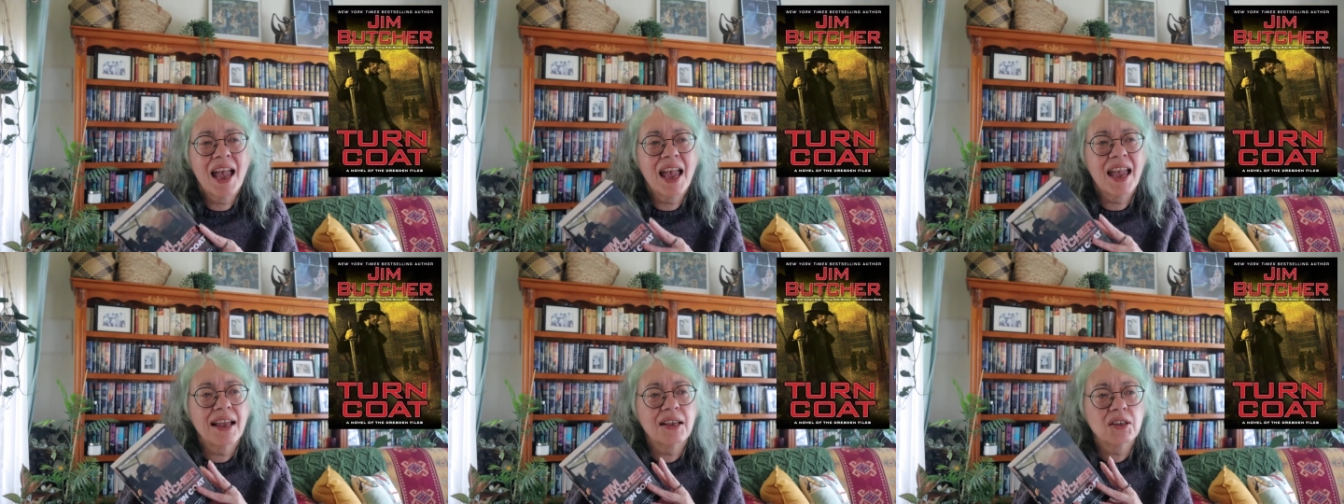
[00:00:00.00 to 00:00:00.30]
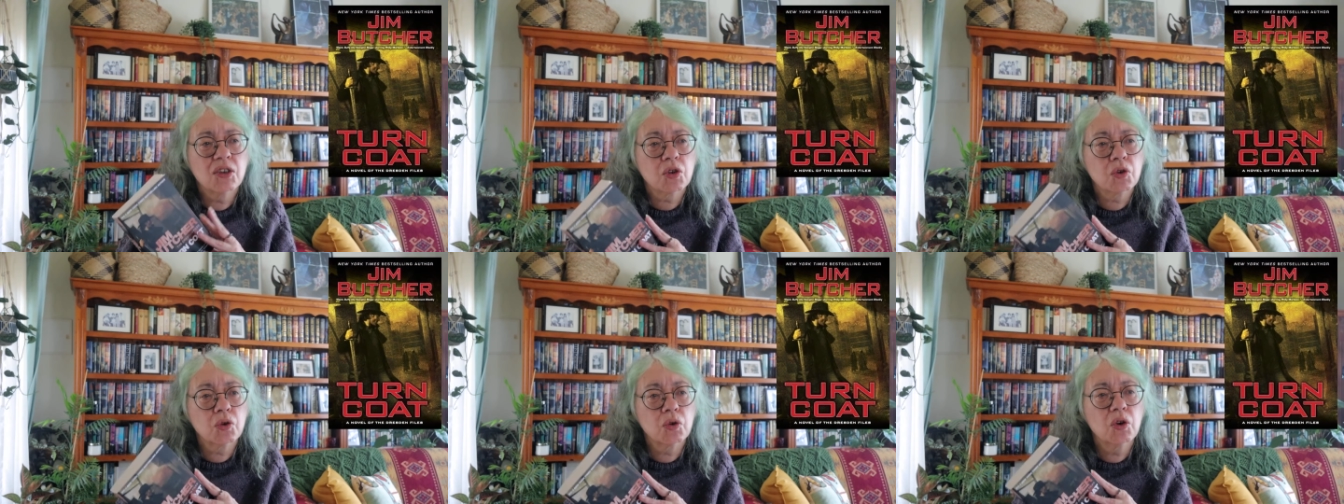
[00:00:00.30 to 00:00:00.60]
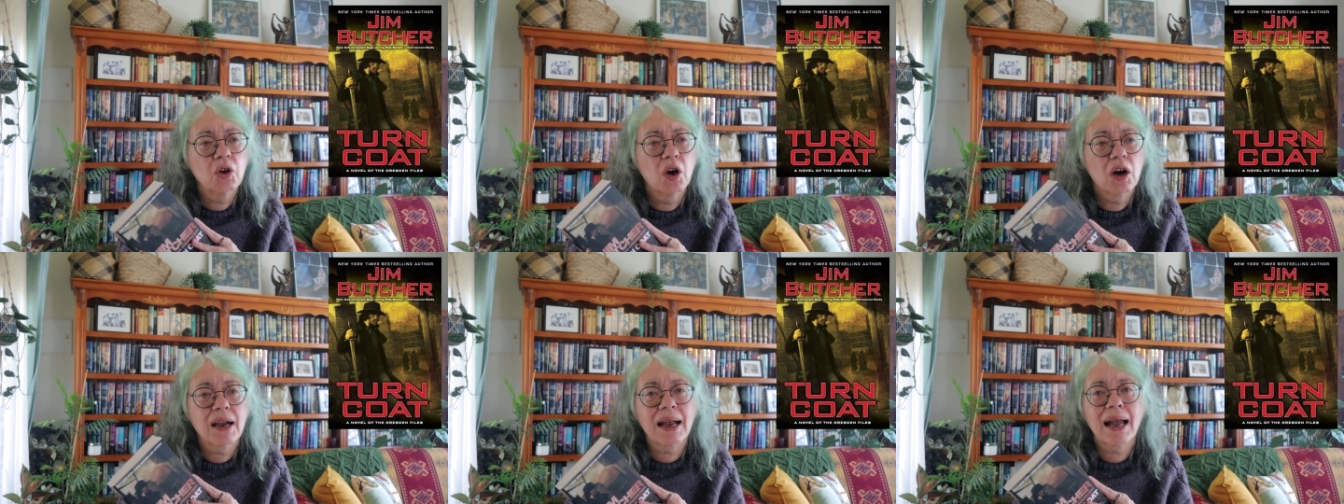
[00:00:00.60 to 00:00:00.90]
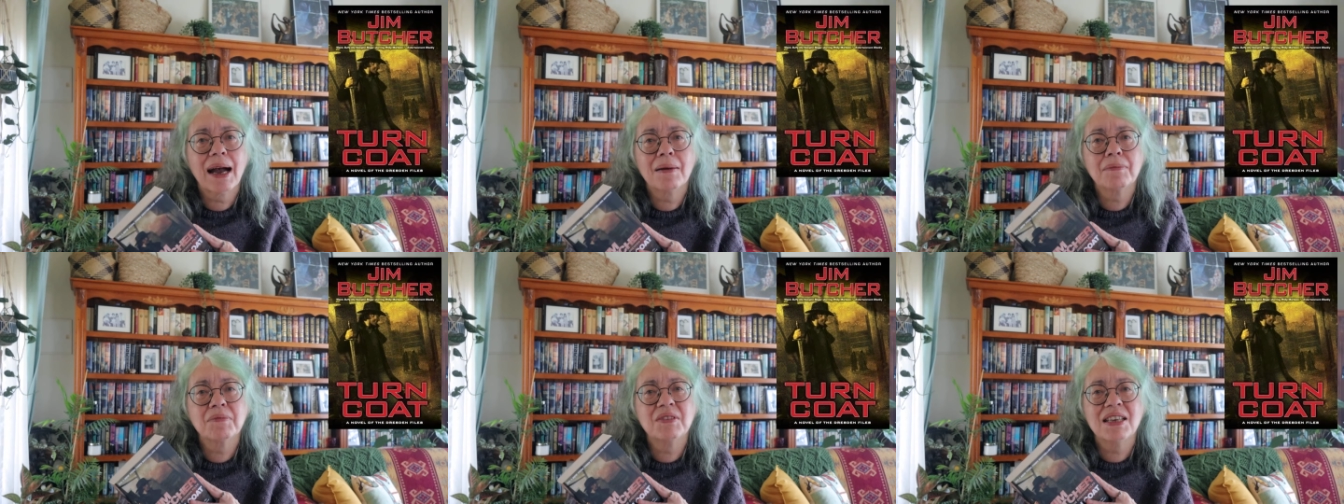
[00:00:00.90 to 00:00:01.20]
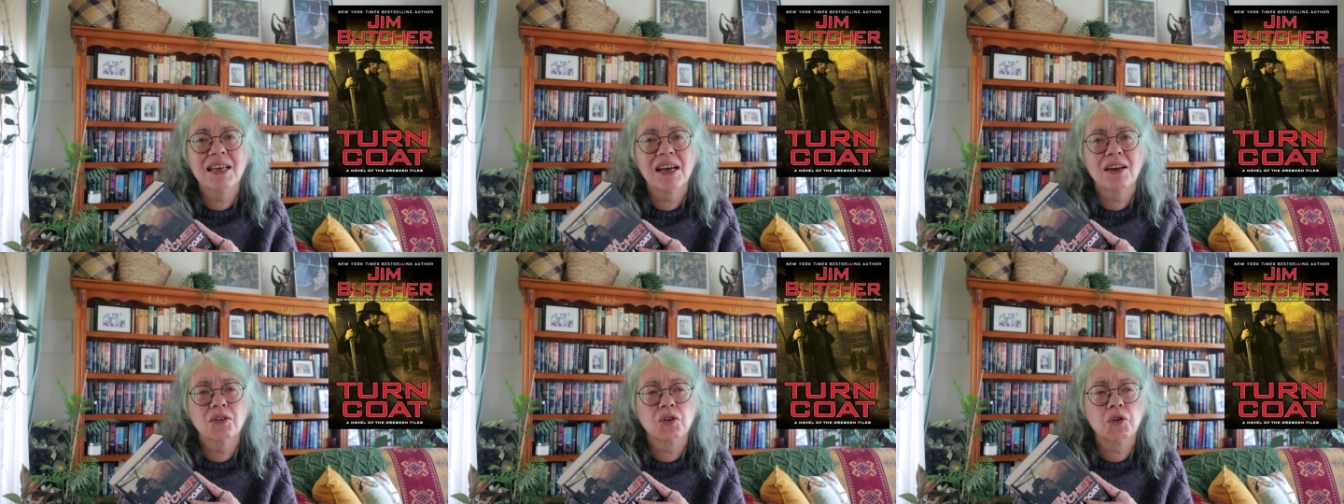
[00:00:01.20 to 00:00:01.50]
it should not come
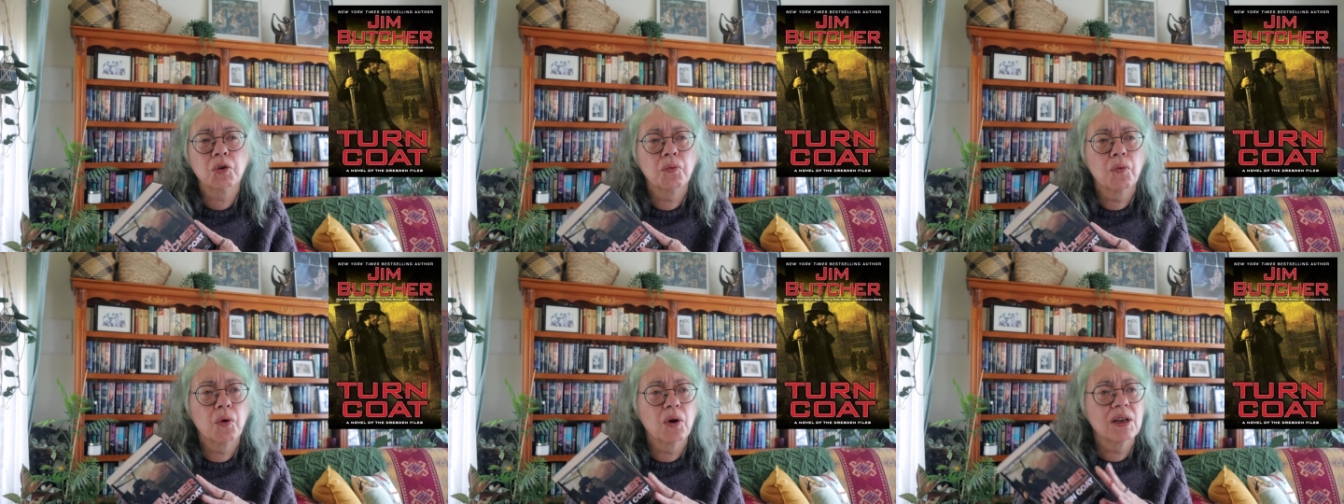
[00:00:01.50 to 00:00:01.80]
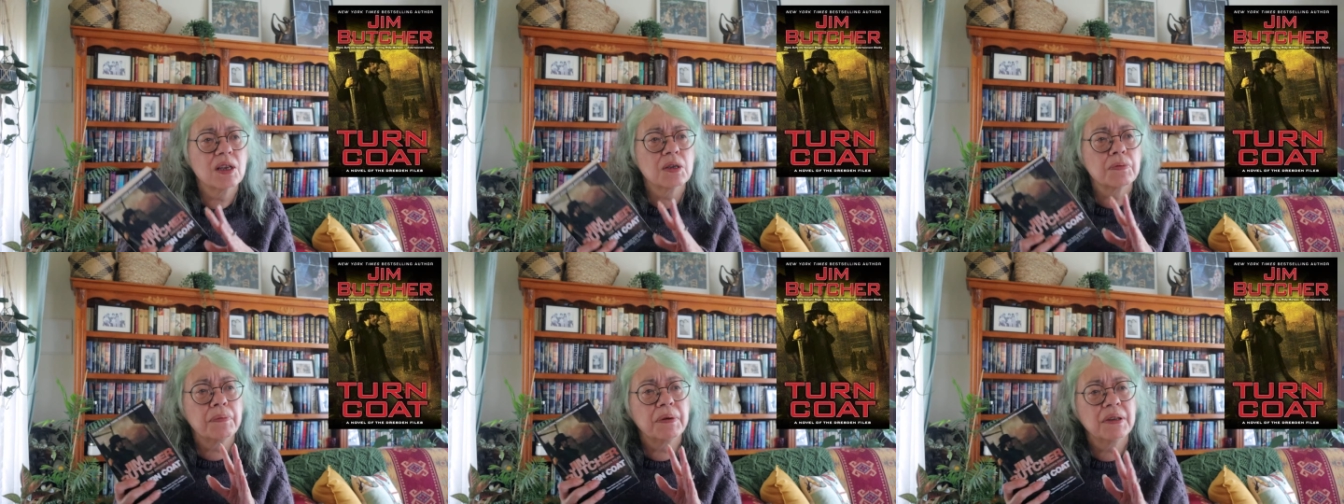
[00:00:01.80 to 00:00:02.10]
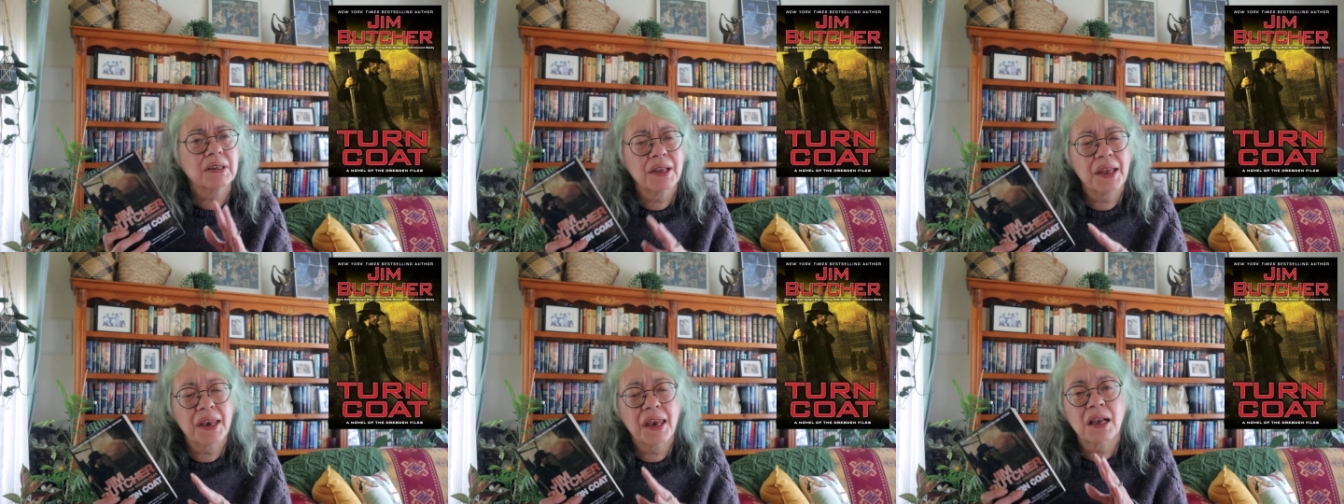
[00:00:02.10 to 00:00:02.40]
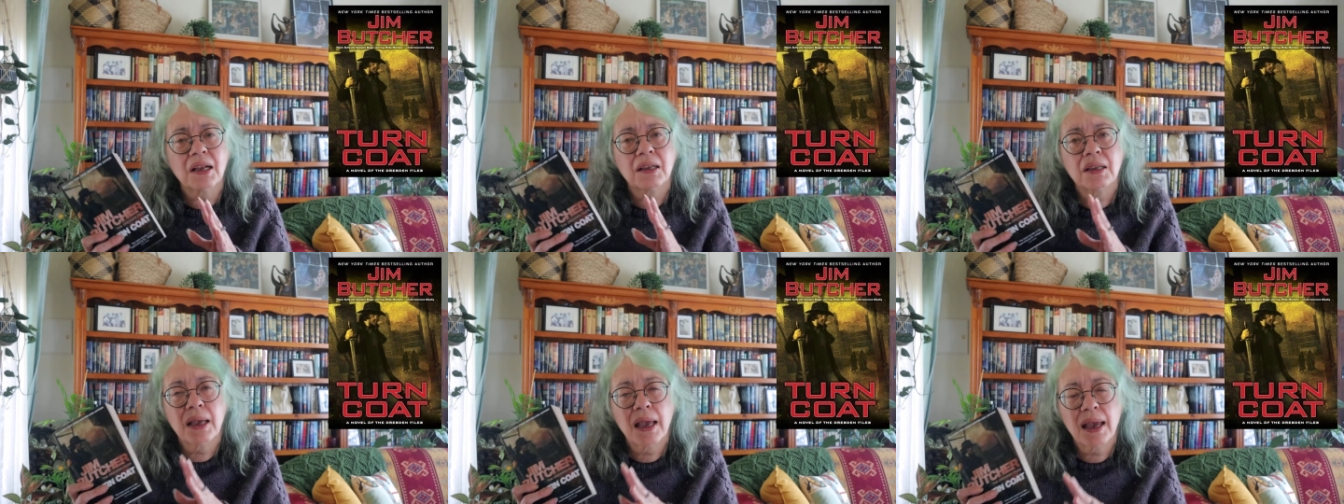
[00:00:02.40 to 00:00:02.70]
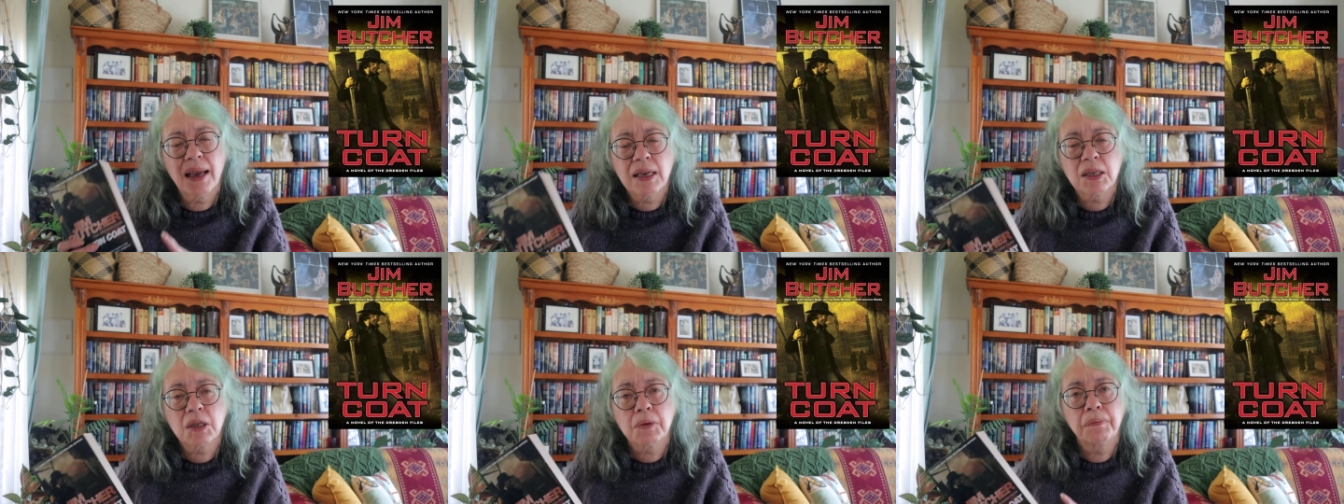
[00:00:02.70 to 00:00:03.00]
down to what is
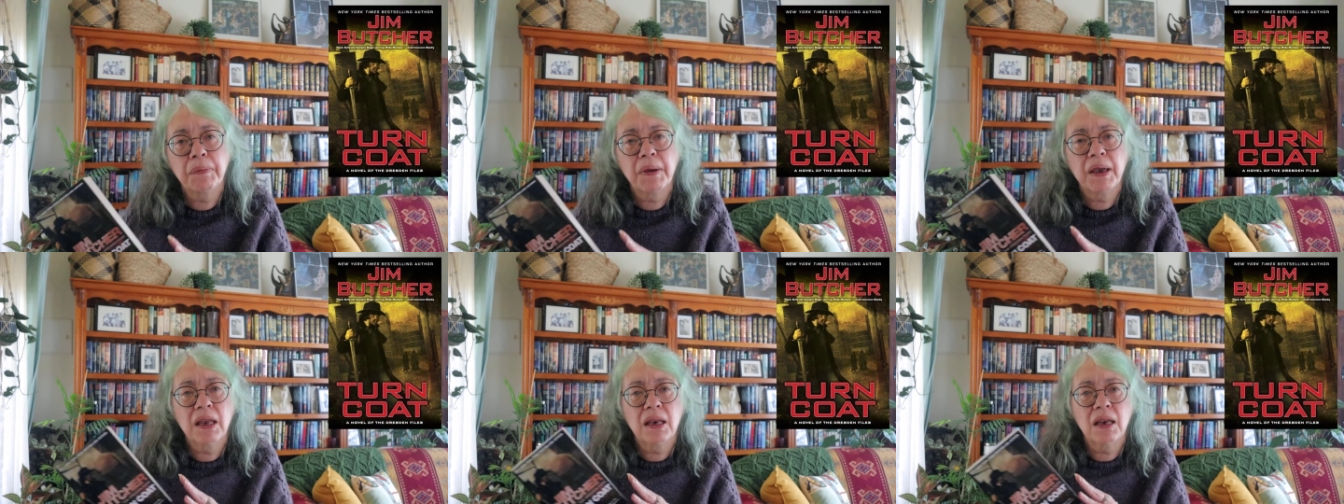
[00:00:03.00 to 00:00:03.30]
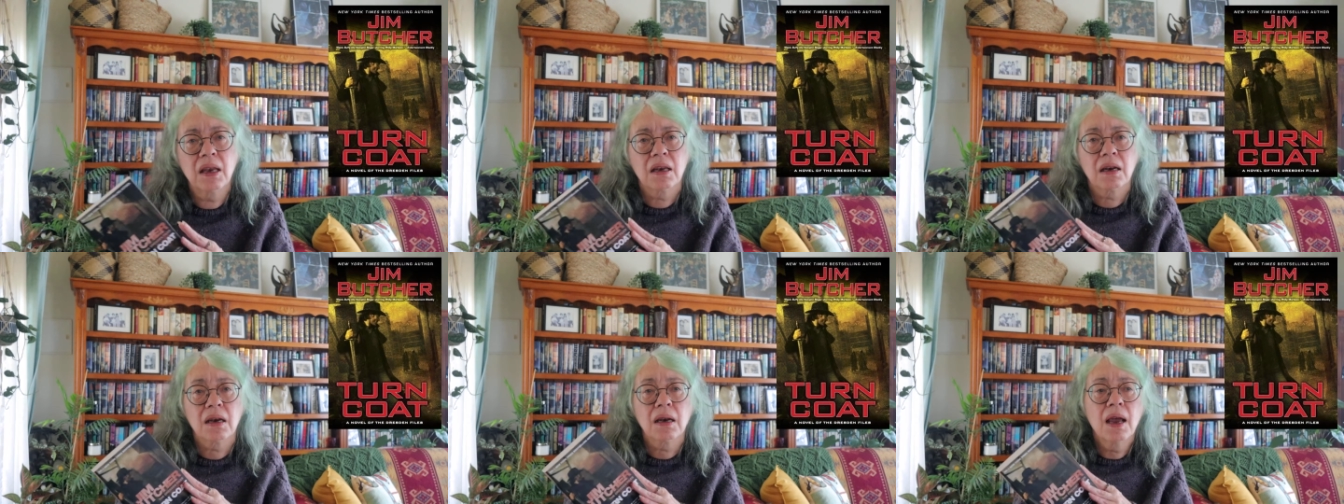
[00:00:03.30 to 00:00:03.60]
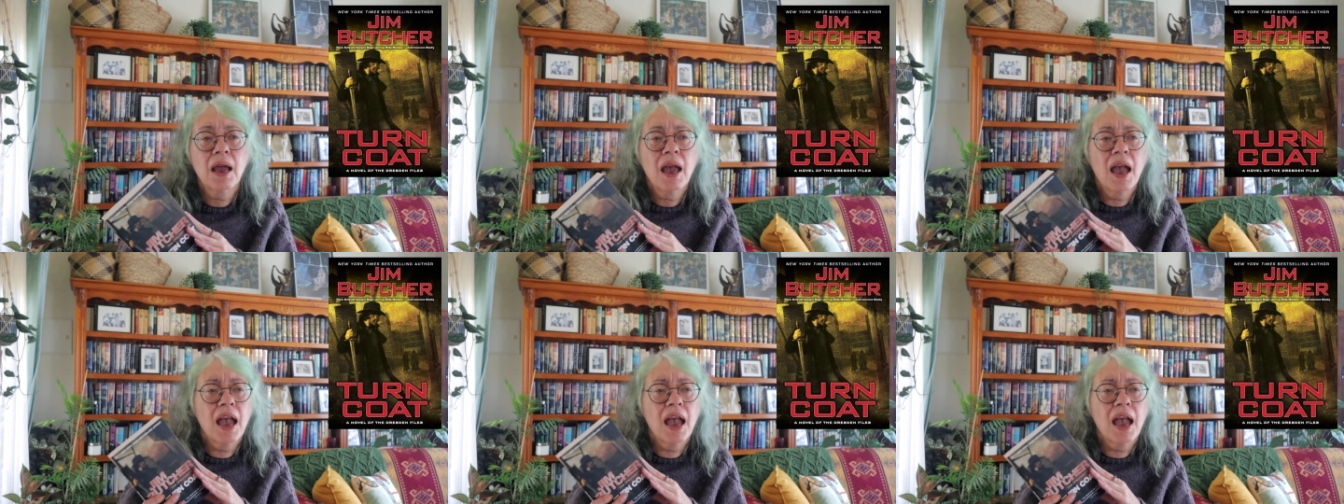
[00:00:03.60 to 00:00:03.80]
politically expedient.